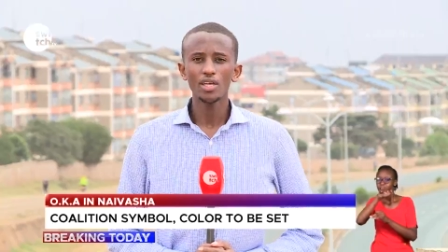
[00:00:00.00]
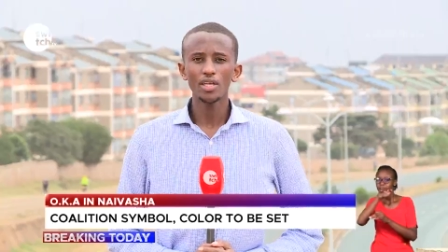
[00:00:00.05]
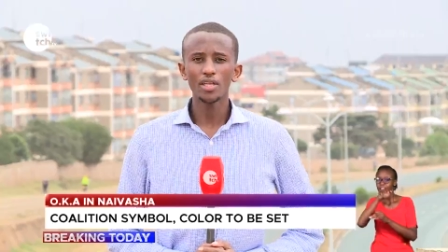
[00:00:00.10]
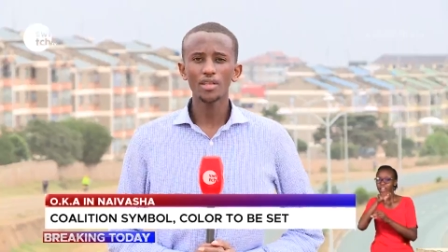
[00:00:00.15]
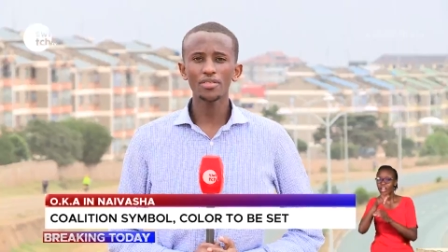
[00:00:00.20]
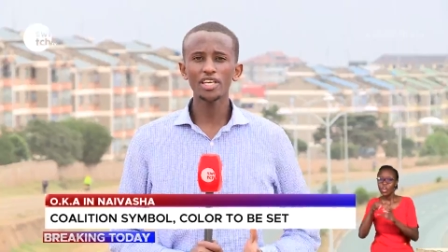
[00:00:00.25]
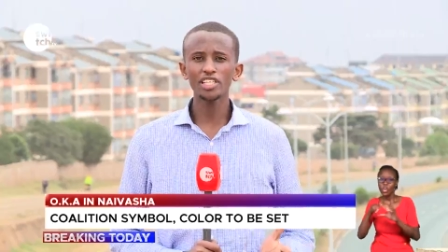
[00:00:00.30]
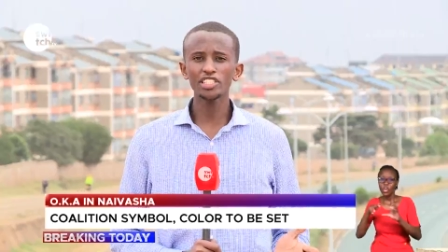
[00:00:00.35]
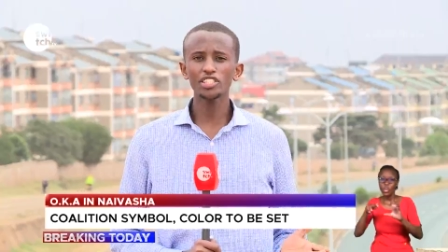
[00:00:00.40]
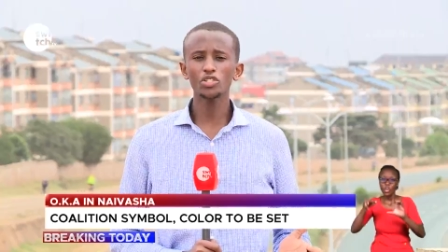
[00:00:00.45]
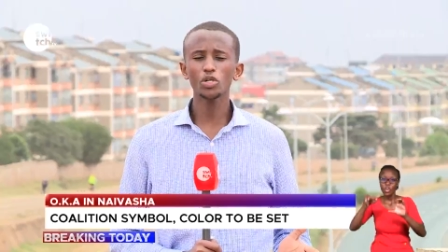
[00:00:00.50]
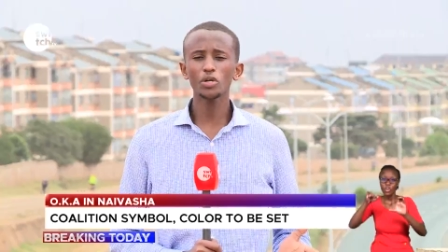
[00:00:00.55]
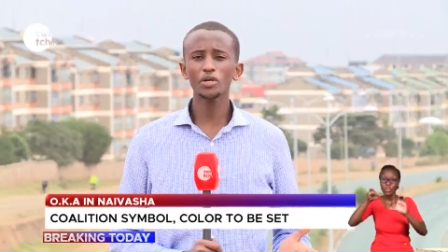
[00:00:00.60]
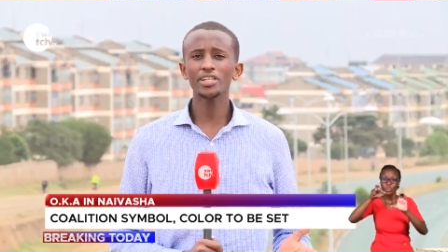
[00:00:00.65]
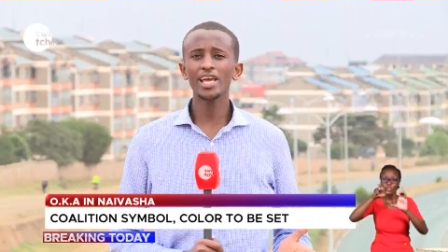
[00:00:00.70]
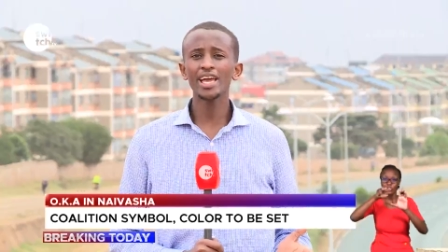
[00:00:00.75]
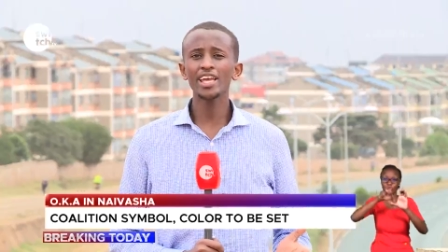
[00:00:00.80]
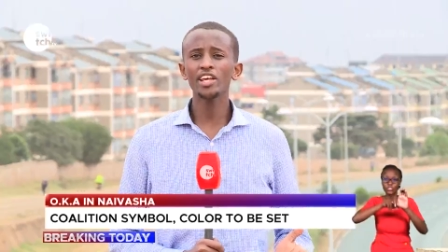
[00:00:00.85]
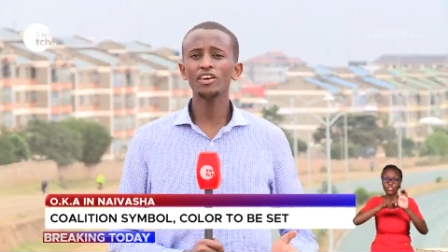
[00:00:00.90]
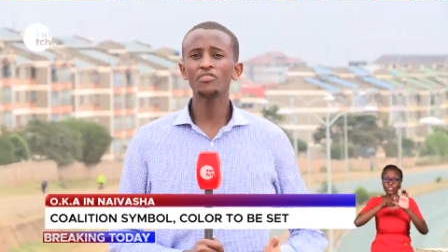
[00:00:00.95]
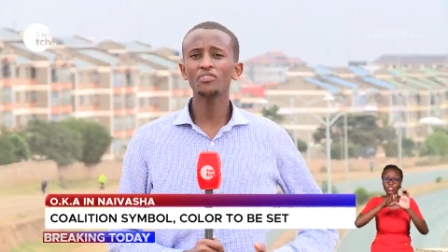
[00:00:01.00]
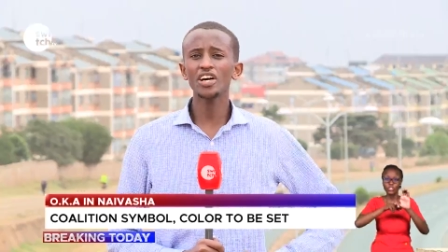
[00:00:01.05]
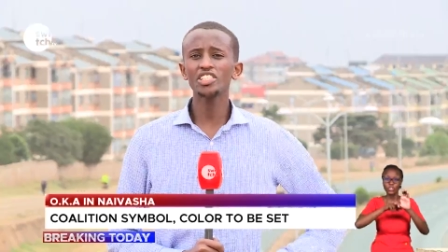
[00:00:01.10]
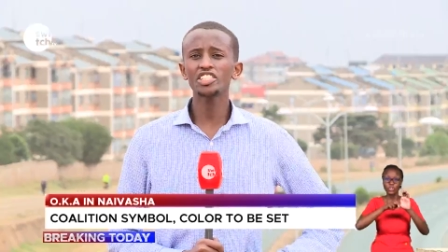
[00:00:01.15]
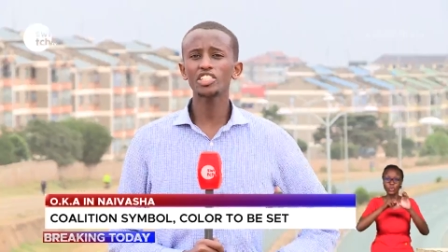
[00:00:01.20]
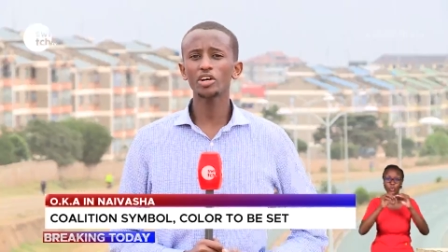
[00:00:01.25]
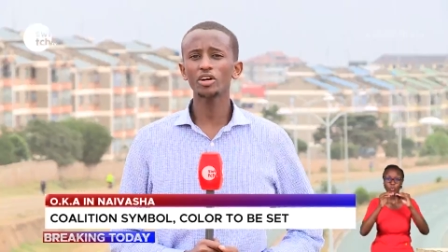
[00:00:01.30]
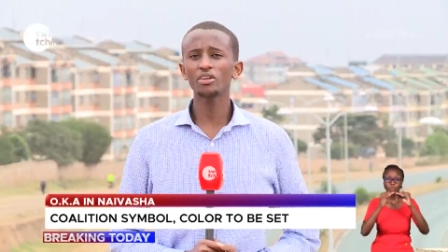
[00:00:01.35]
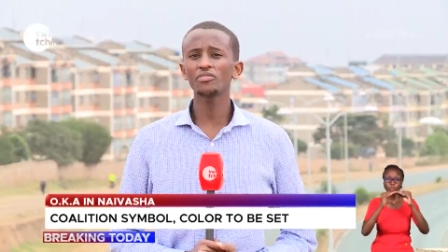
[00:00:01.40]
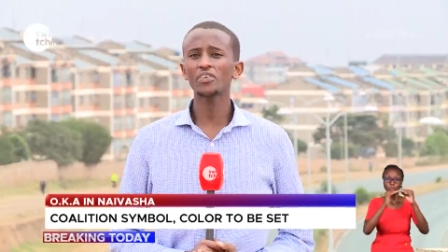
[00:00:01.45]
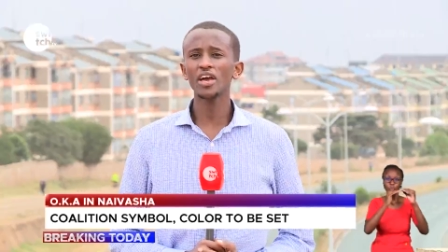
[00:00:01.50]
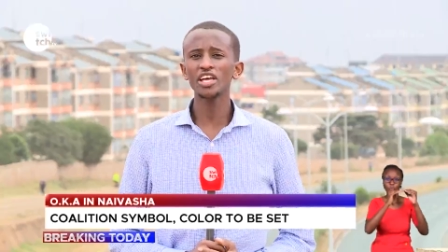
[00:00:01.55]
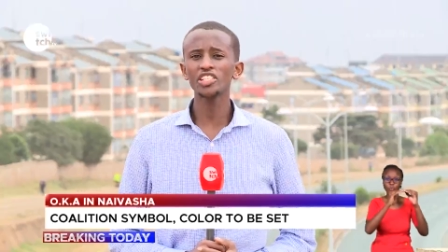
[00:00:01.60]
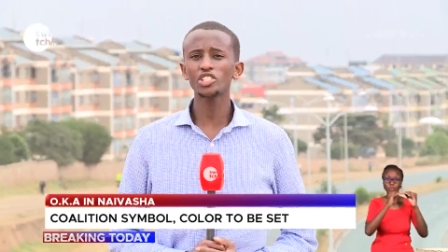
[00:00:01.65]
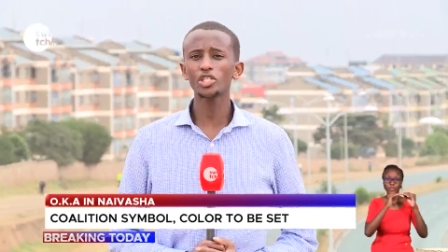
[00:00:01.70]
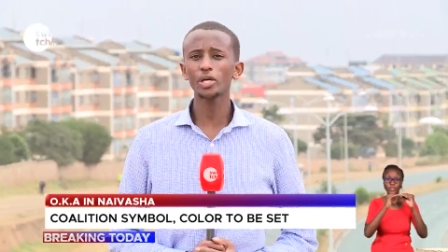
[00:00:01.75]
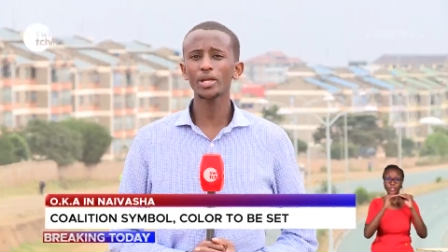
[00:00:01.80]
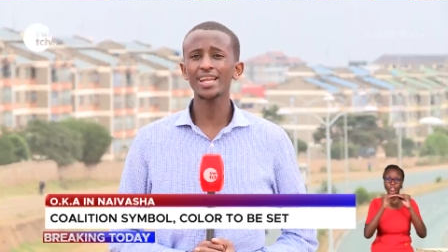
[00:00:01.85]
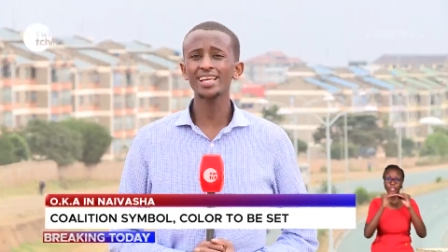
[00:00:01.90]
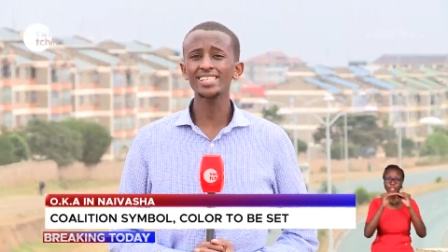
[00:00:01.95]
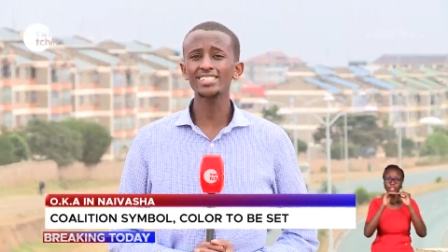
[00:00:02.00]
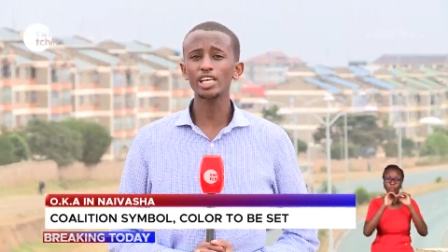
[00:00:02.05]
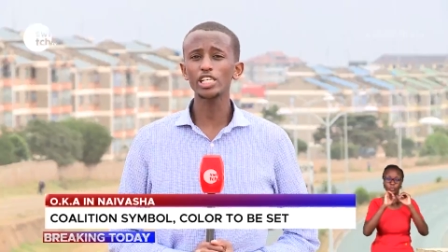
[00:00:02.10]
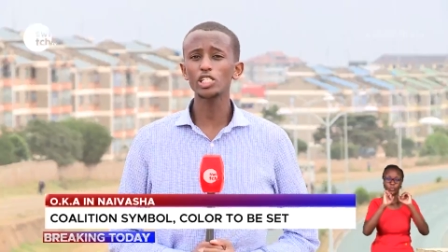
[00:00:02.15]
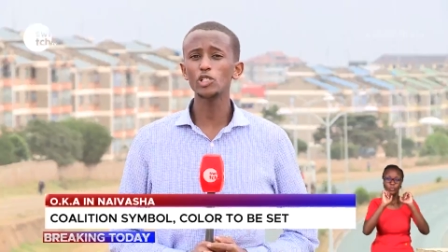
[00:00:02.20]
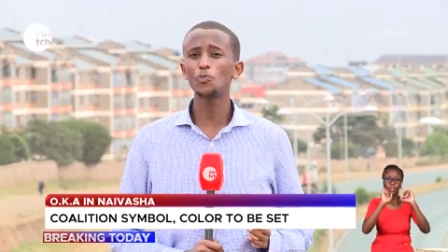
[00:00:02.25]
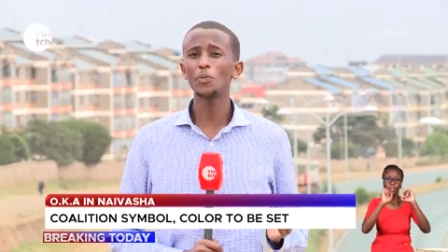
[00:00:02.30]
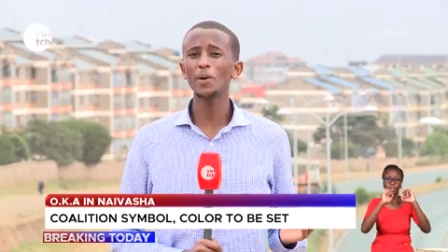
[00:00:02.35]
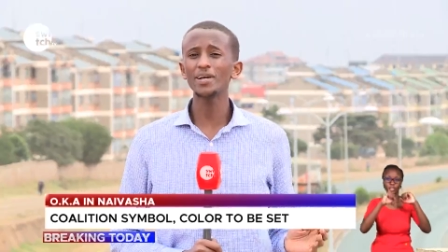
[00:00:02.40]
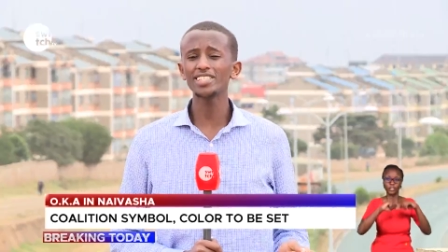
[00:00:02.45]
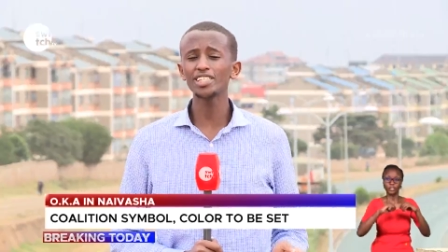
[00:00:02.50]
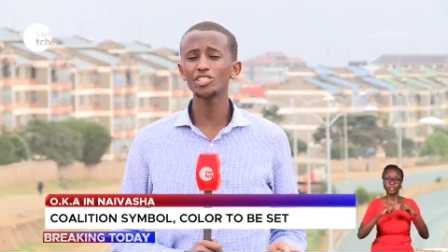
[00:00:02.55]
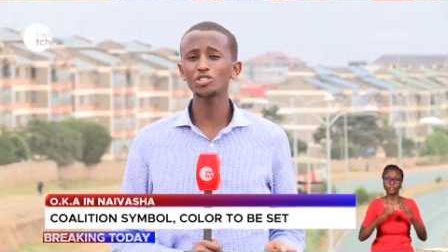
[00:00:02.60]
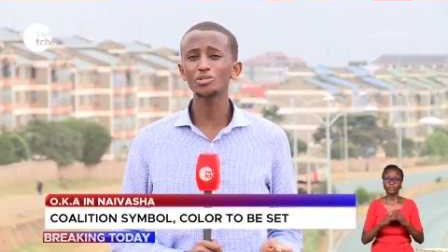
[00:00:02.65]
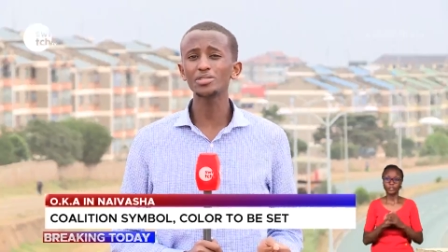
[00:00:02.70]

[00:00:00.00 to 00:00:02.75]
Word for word: This two-day Naivasha convention is expected